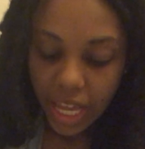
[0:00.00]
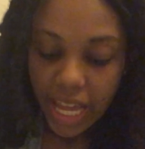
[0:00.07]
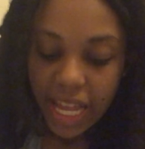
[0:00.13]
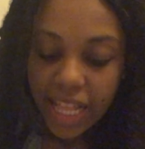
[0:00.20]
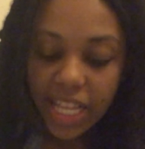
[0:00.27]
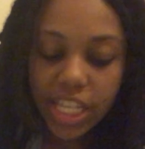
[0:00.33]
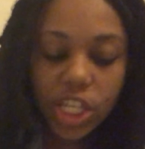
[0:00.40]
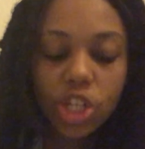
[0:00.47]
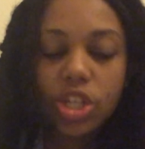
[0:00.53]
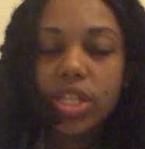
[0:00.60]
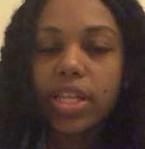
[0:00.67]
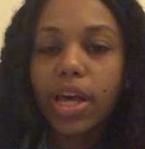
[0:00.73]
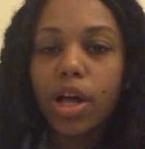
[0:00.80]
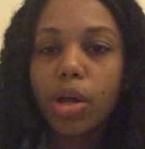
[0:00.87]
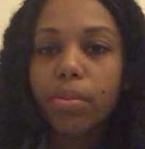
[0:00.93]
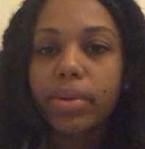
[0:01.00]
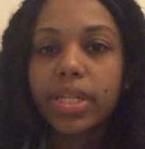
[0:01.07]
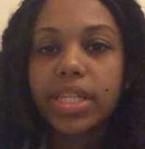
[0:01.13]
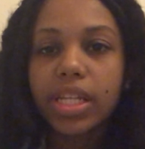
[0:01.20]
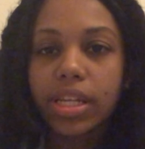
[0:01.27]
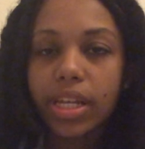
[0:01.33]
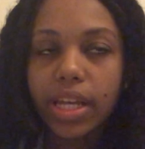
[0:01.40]
This is just to help us
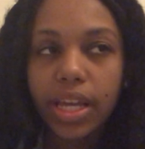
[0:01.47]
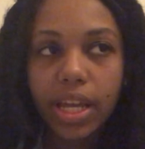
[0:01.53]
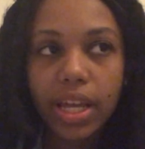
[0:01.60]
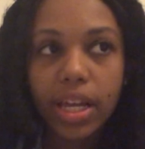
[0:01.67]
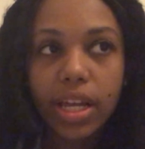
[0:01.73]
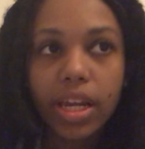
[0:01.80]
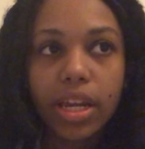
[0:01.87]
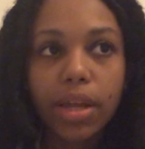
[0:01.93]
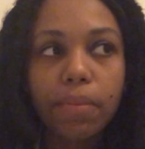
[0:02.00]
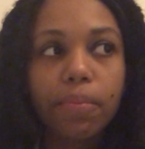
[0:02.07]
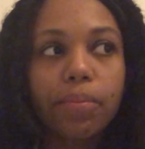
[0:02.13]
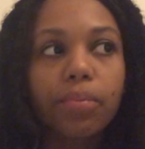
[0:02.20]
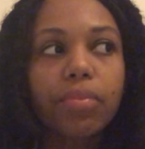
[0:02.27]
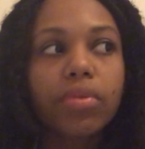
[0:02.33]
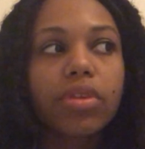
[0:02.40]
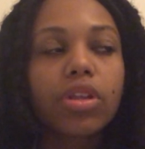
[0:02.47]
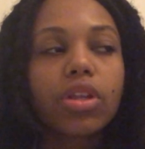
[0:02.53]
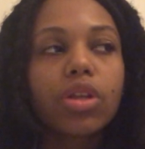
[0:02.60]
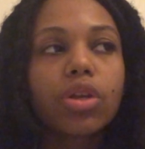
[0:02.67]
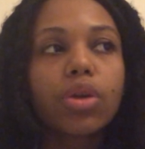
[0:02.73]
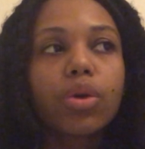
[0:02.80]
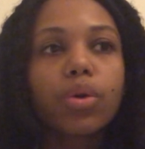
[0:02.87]
indicate
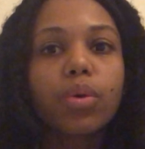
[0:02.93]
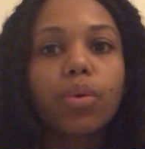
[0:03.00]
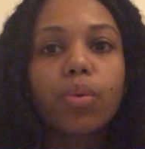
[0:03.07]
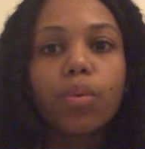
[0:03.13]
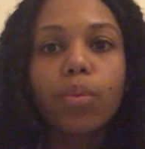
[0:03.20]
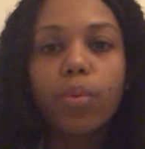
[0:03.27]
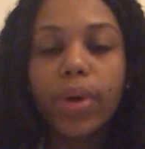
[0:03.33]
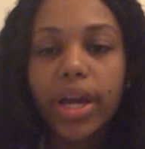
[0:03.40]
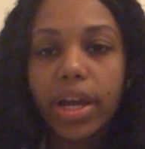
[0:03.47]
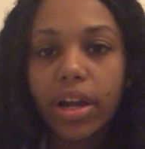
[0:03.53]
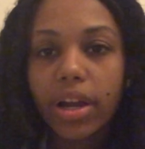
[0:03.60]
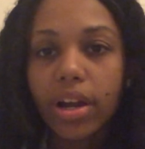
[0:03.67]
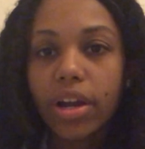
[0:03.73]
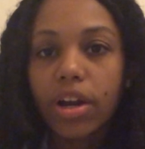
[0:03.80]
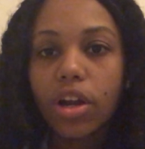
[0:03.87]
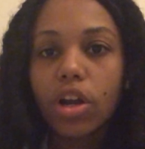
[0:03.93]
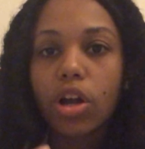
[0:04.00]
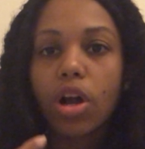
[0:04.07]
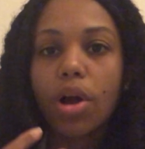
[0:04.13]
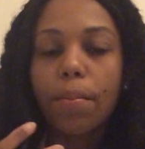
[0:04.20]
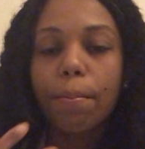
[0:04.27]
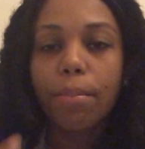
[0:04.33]
where
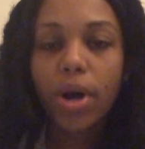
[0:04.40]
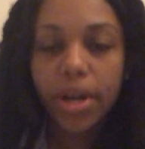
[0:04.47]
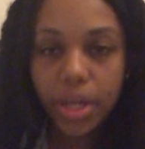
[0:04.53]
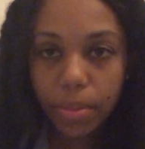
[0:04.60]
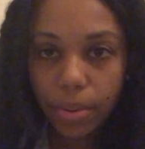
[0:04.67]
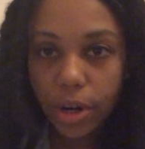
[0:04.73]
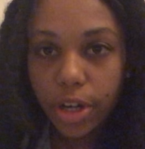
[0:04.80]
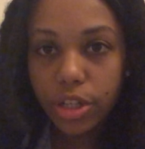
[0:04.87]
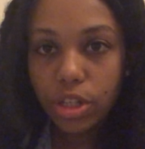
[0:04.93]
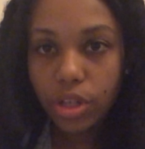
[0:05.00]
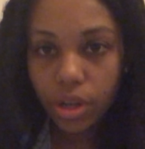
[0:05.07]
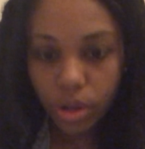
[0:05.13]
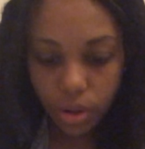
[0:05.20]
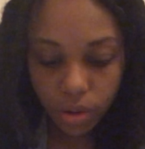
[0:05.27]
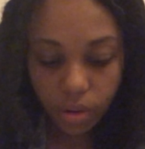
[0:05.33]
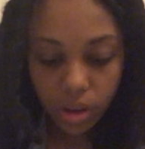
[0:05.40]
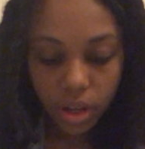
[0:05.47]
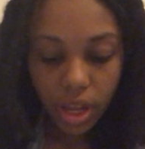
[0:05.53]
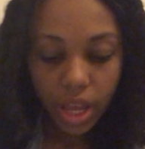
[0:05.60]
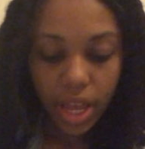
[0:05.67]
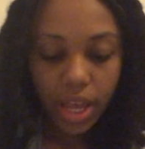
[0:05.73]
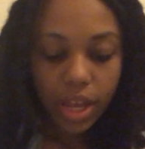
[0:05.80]
body parts go,
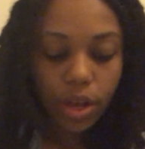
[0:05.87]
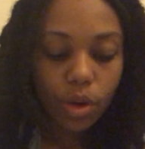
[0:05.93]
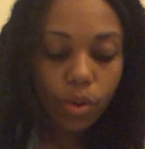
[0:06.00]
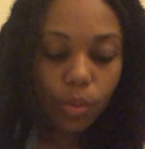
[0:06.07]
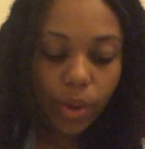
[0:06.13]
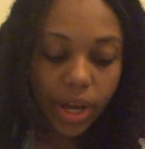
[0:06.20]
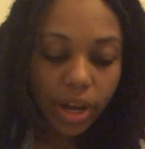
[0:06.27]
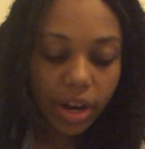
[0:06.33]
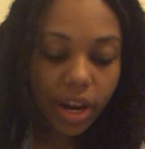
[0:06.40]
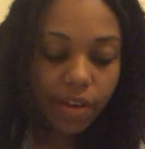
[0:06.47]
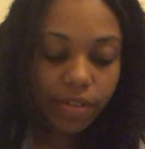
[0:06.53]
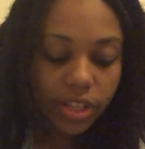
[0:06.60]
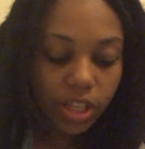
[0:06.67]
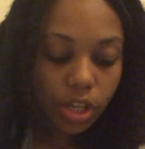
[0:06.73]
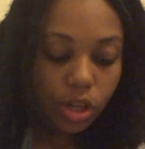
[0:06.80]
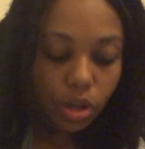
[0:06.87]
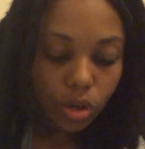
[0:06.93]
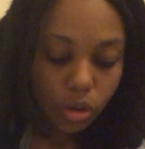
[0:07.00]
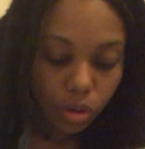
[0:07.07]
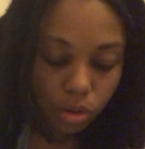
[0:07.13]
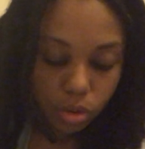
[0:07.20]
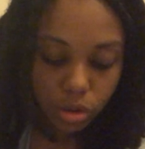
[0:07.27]
where everything
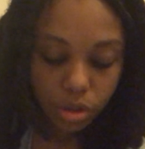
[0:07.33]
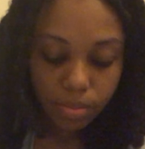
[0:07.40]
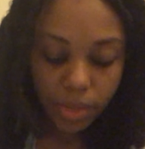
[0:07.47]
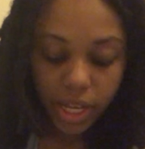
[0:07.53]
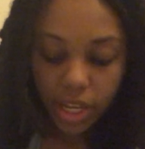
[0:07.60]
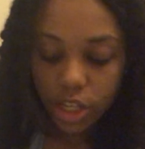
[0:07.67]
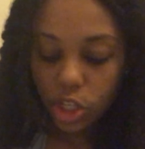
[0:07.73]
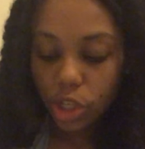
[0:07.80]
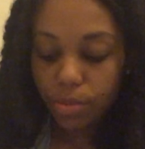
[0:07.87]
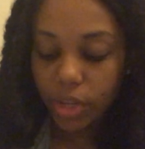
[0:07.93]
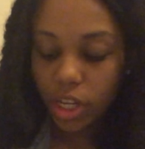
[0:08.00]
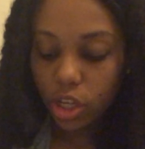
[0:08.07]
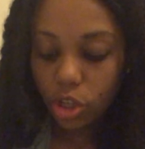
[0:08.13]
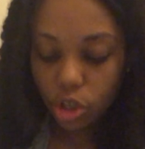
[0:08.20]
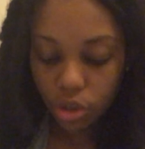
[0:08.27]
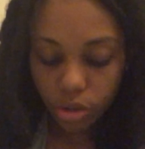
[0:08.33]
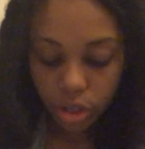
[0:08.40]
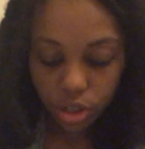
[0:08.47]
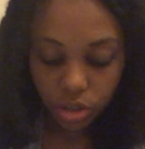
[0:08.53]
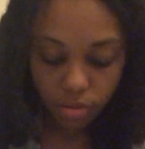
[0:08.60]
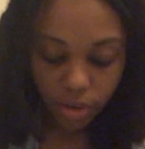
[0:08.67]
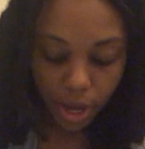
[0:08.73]
goes, making sure it's
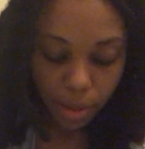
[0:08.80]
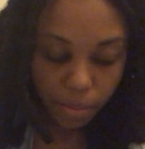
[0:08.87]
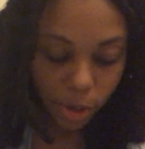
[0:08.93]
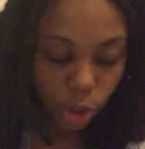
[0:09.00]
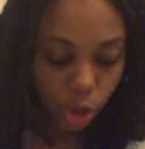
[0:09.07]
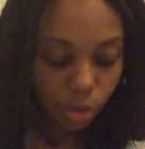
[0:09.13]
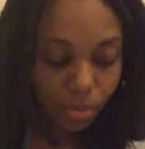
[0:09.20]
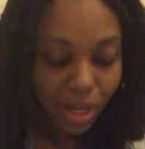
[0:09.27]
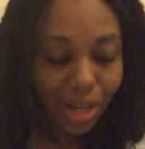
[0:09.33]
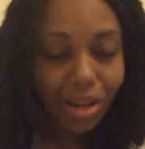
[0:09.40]
the right measurement.